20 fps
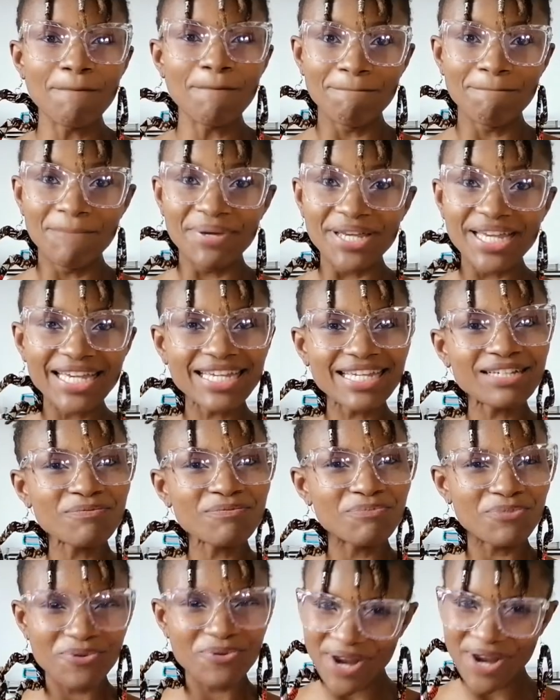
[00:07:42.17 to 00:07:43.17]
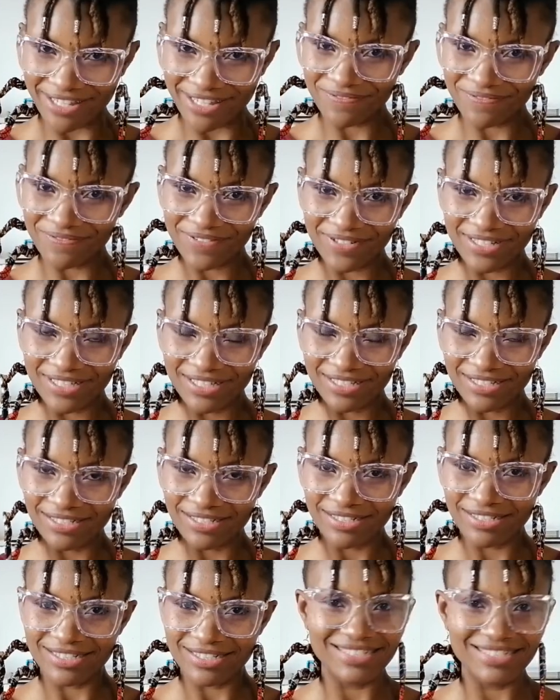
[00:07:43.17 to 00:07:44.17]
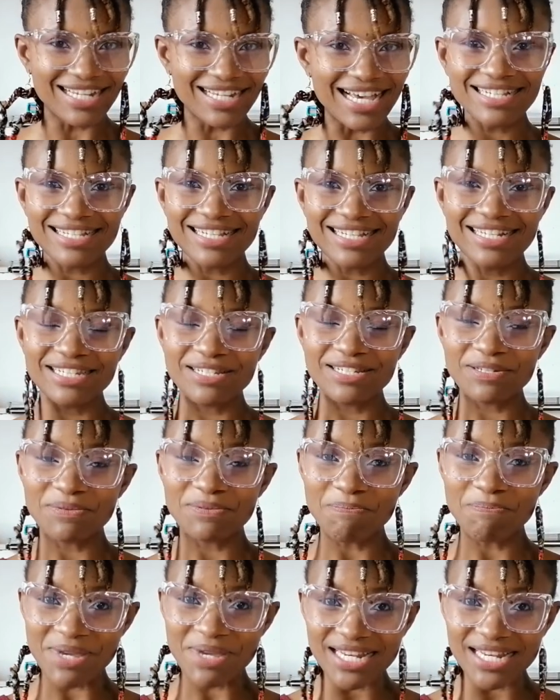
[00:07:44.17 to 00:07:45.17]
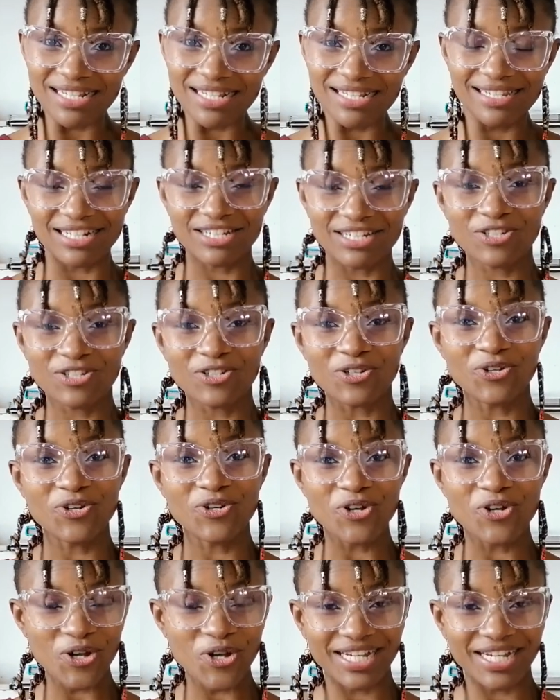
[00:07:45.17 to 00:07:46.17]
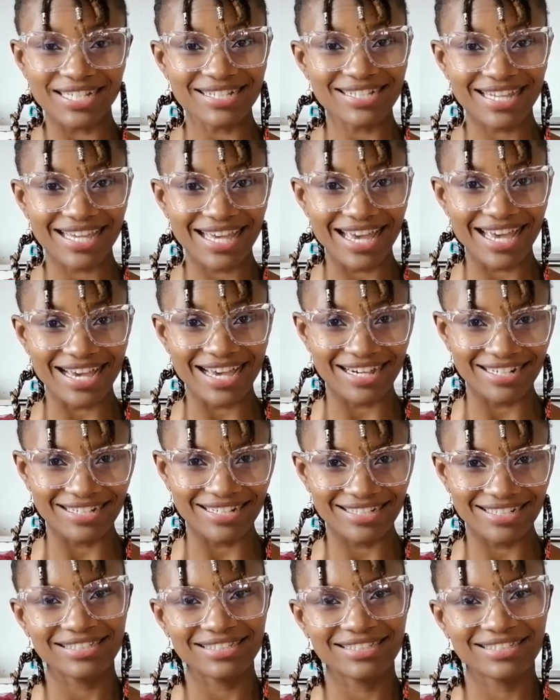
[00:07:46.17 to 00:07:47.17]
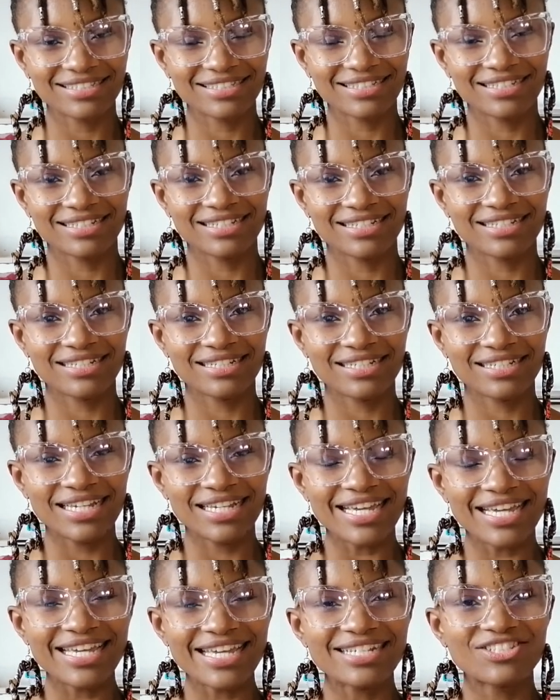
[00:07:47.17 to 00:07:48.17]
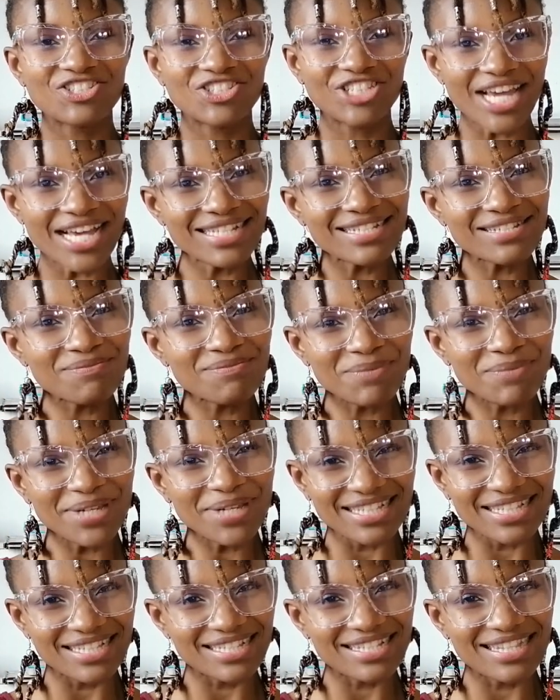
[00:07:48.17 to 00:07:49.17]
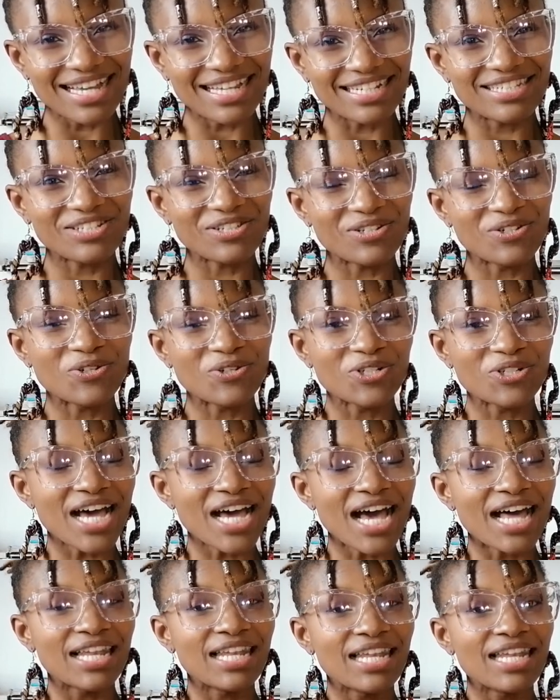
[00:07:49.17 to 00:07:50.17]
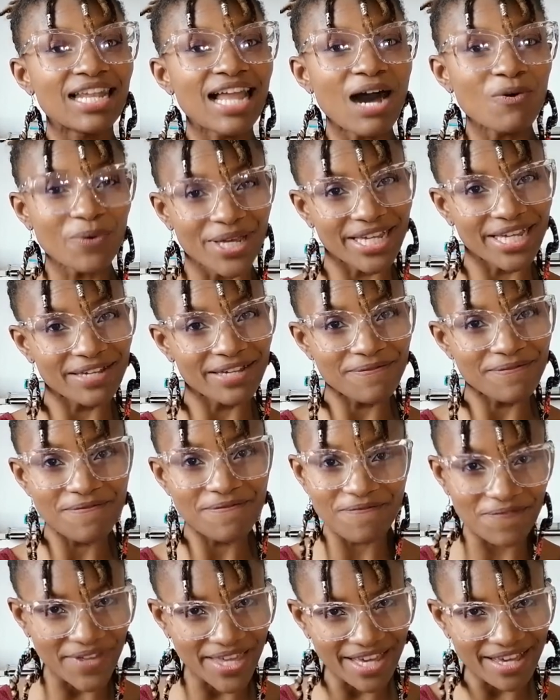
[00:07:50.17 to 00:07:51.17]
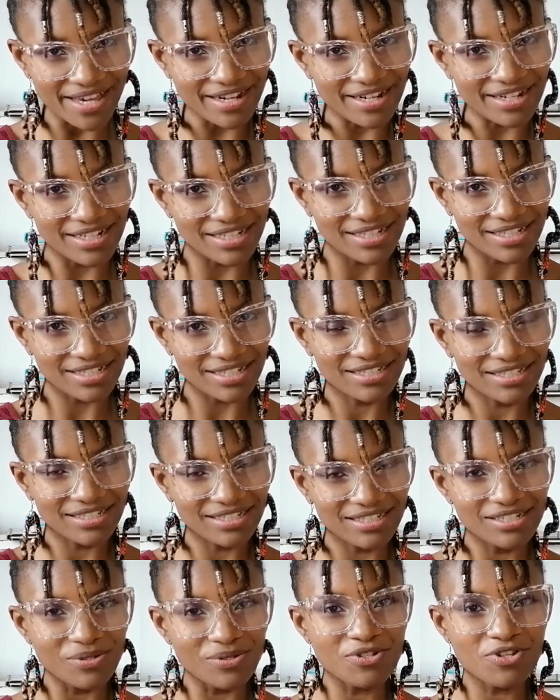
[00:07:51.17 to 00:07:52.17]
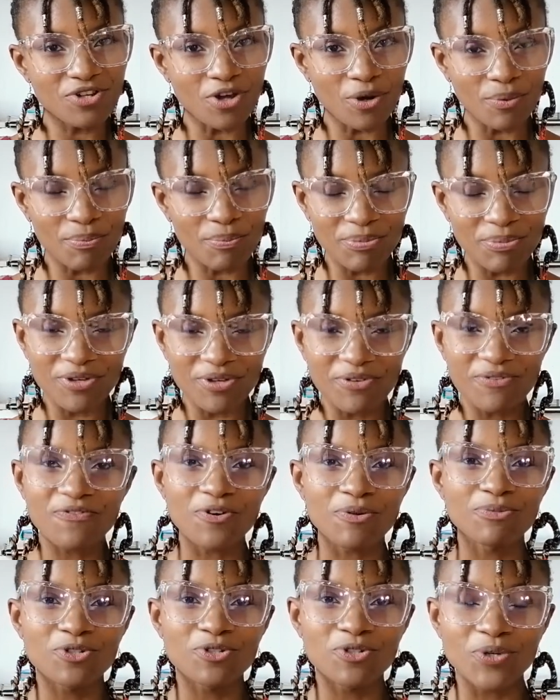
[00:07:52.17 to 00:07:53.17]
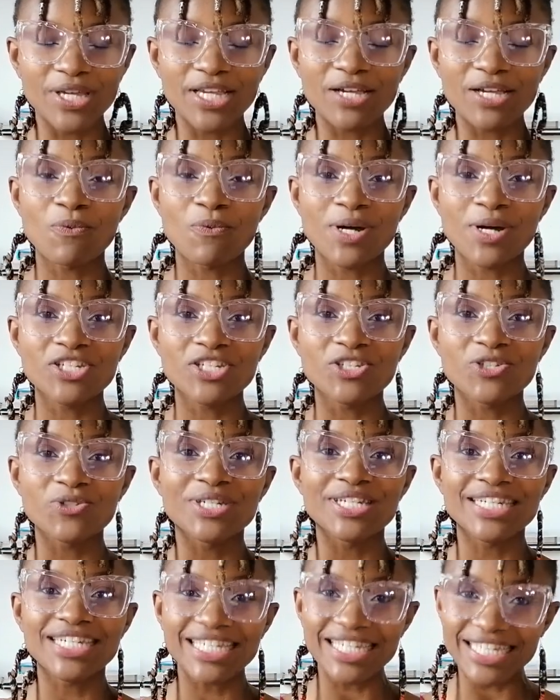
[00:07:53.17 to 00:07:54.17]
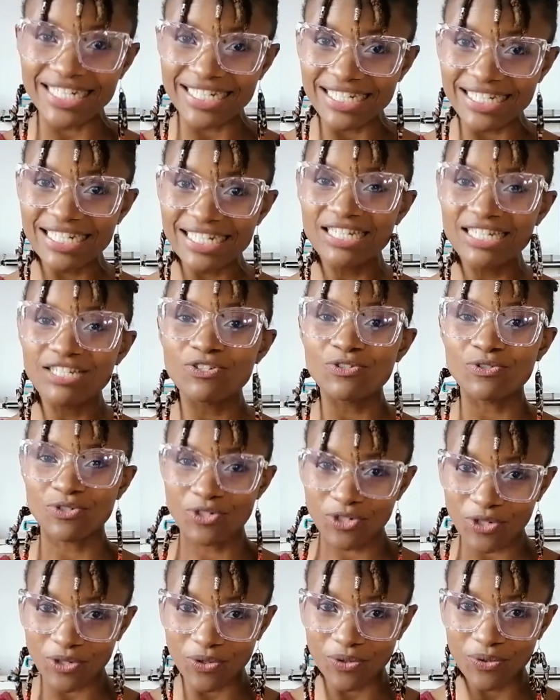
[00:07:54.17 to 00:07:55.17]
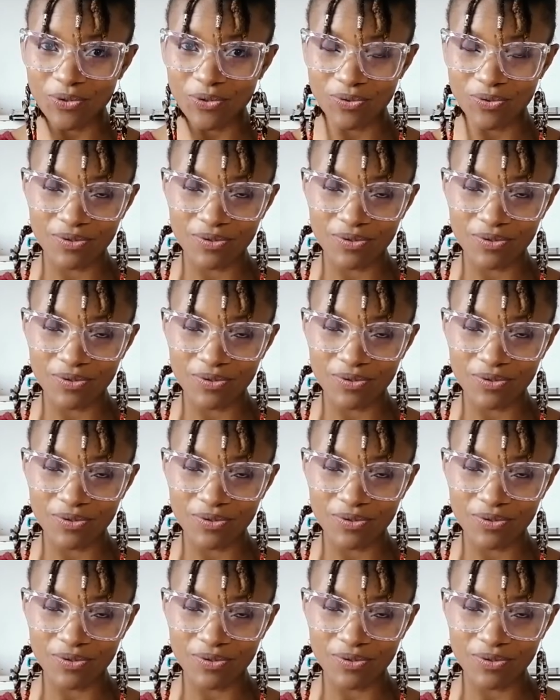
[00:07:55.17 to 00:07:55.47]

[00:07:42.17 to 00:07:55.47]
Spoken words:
Being brave doesn't mean that you're no longer scared. It just means that you're not allowing fear to stop you from doing what you need to do.